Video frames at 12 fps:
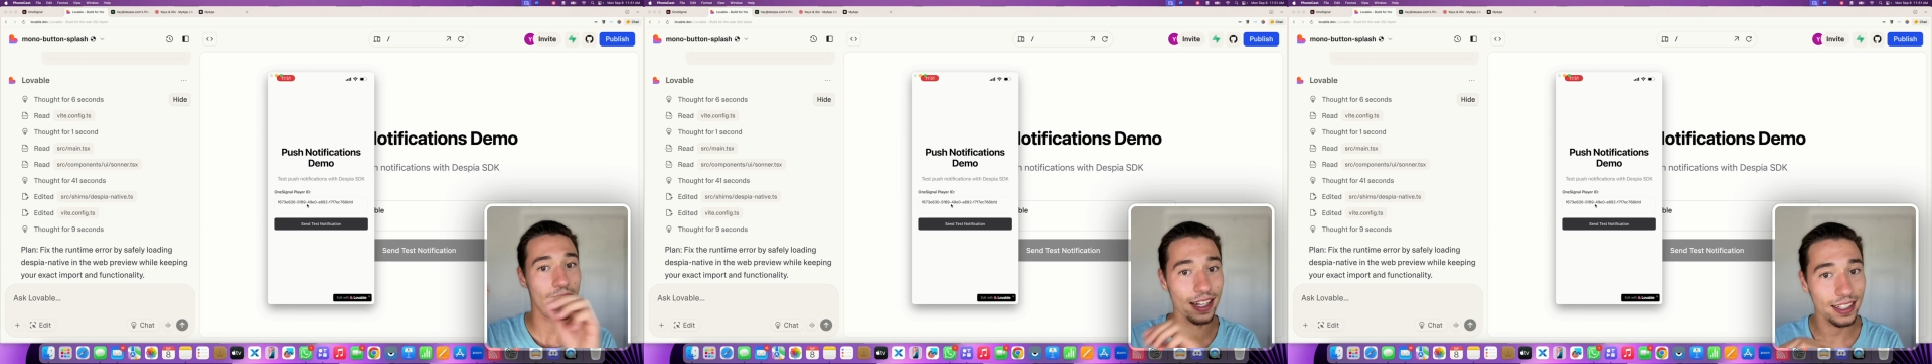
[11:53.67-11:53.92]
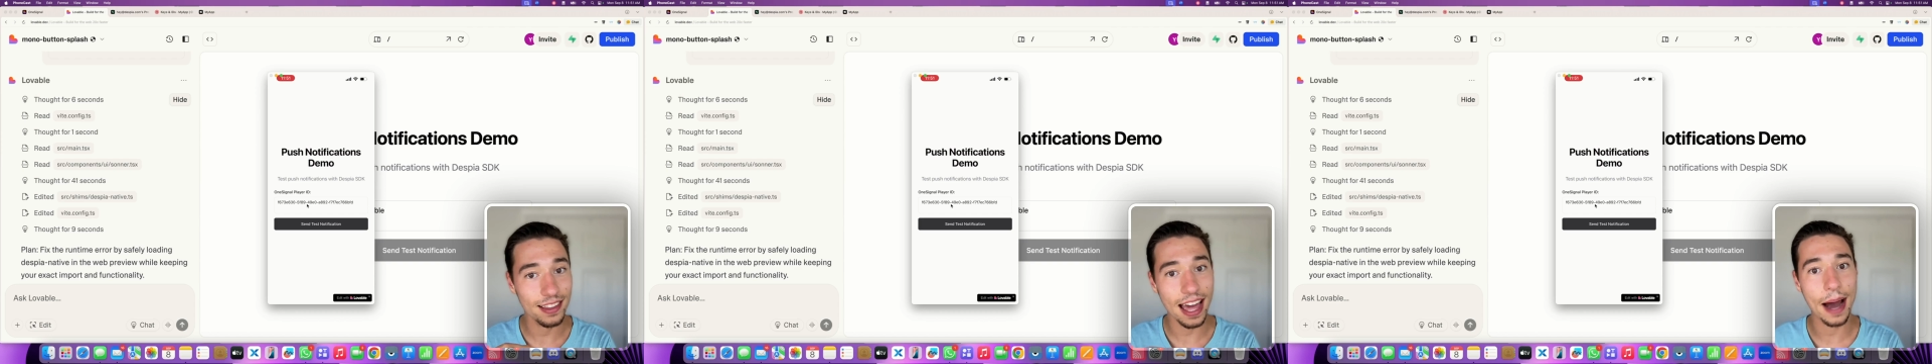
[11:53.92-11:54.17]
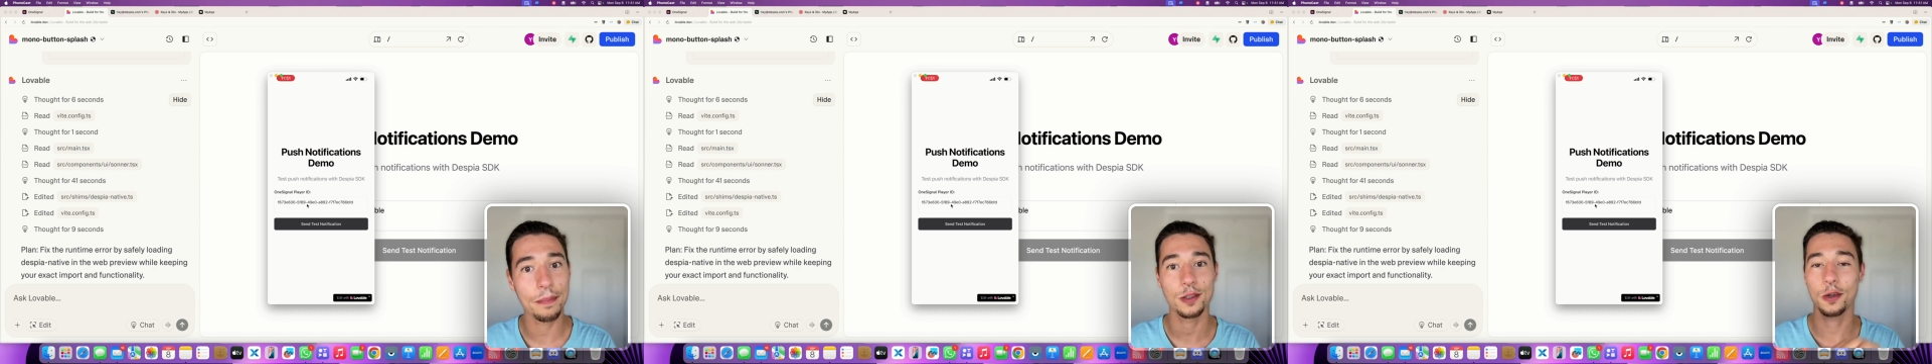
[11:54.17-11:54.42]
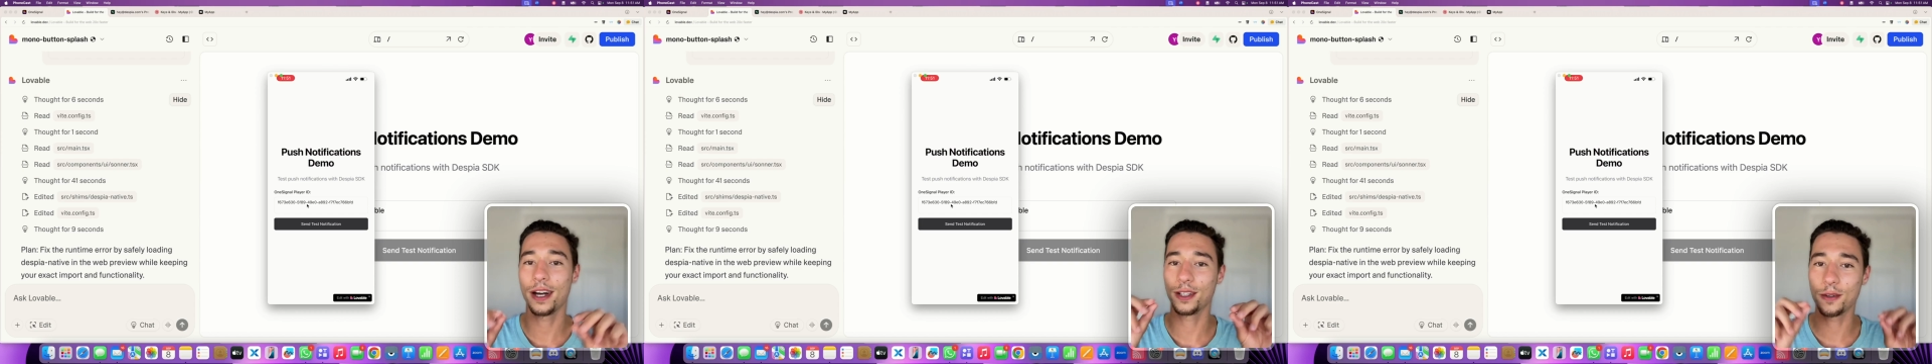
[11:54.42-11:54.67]
into the App
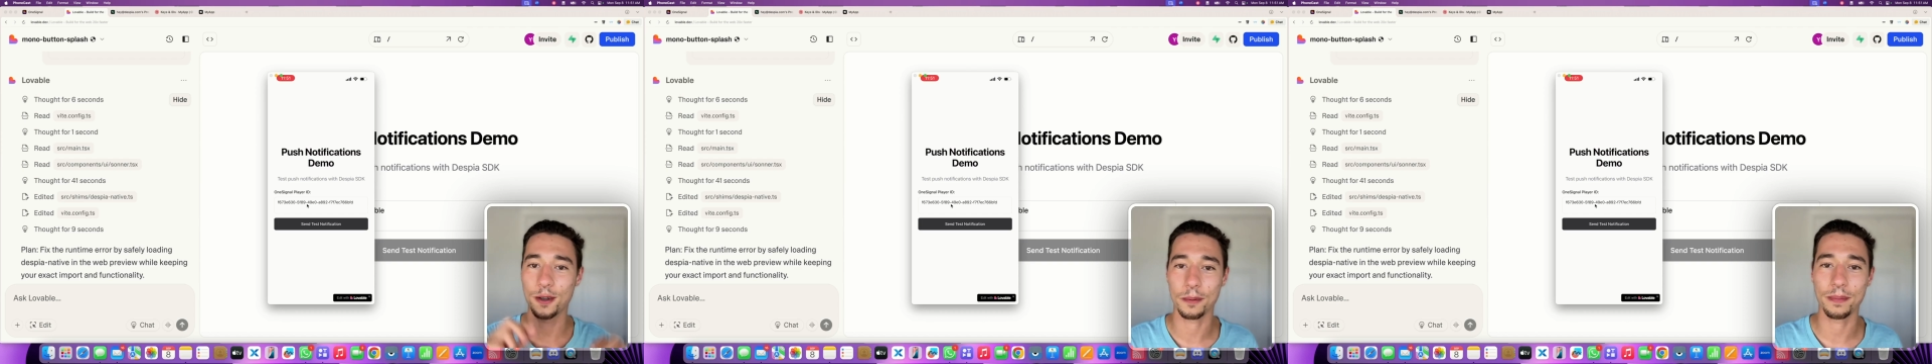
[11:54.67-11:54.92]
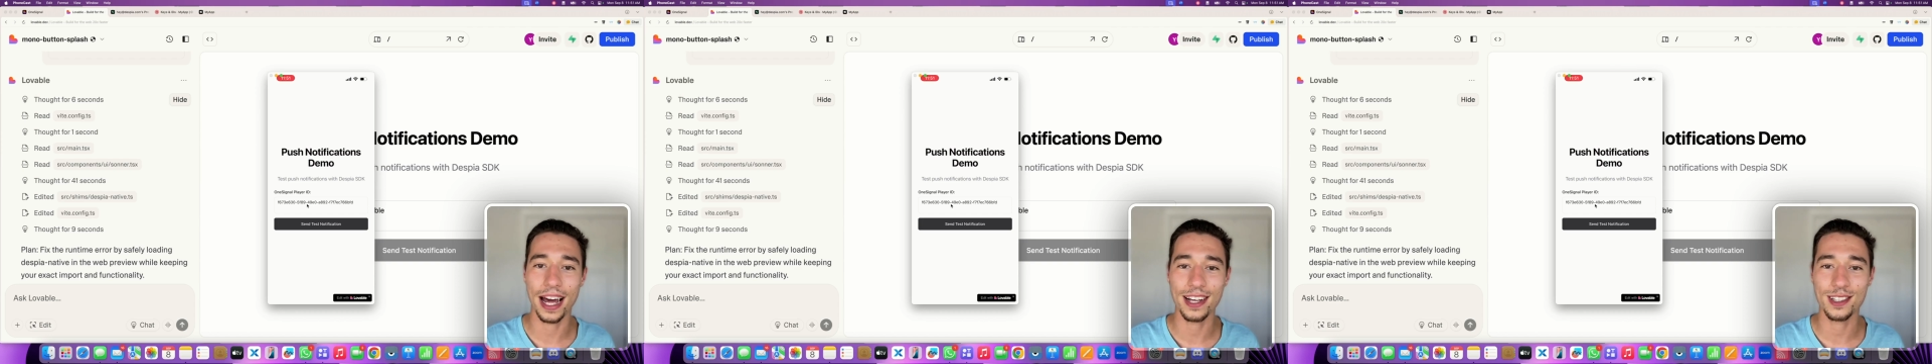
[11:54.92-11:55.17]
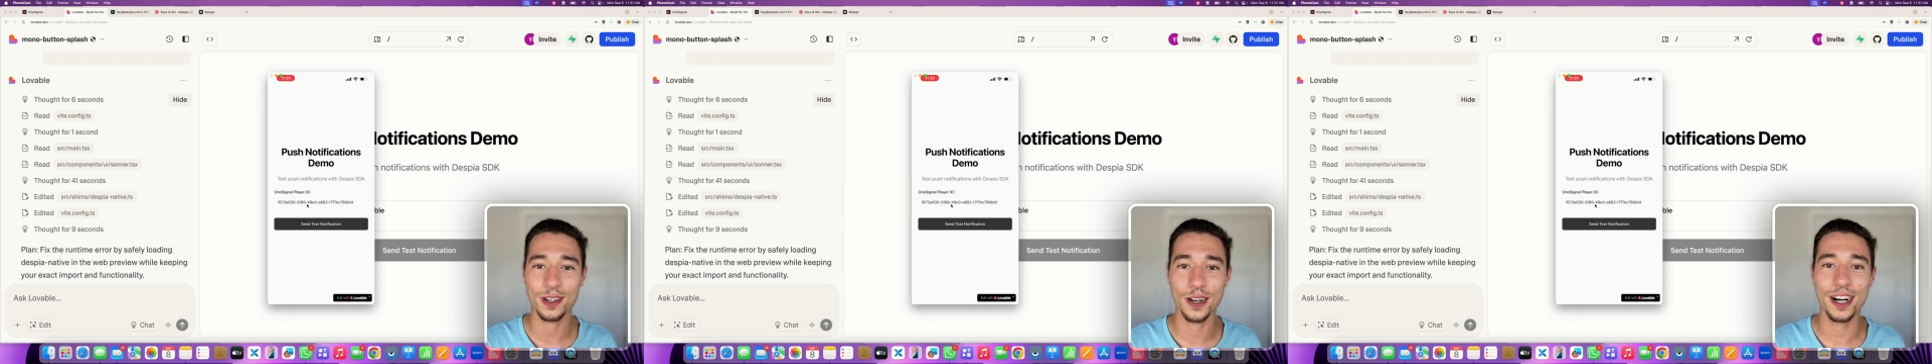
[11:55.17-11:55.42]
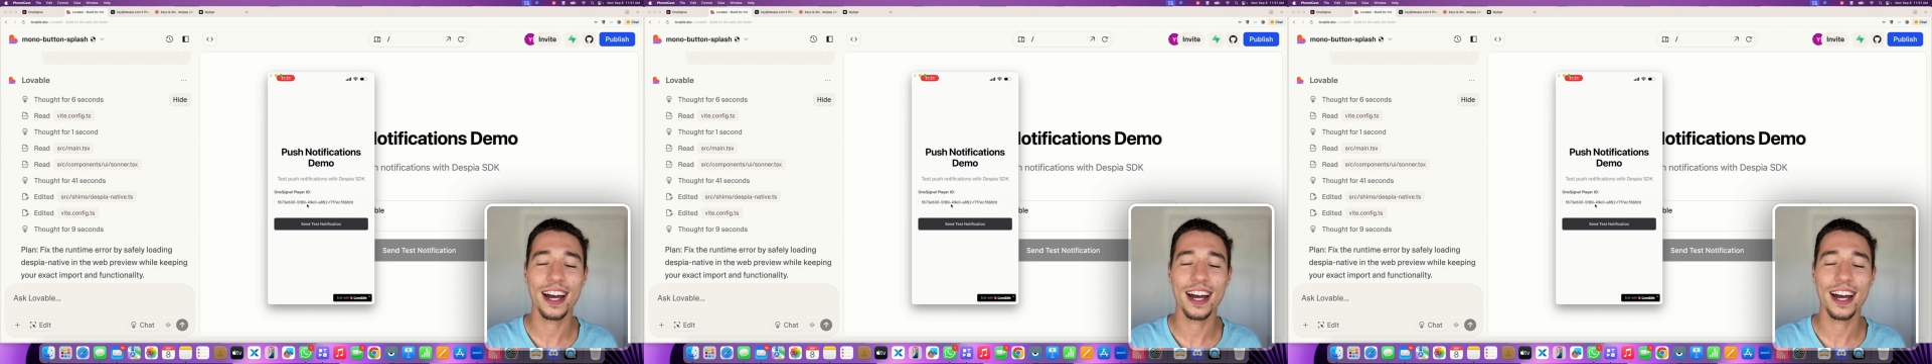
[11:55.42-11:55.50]
Store and Google Play Store.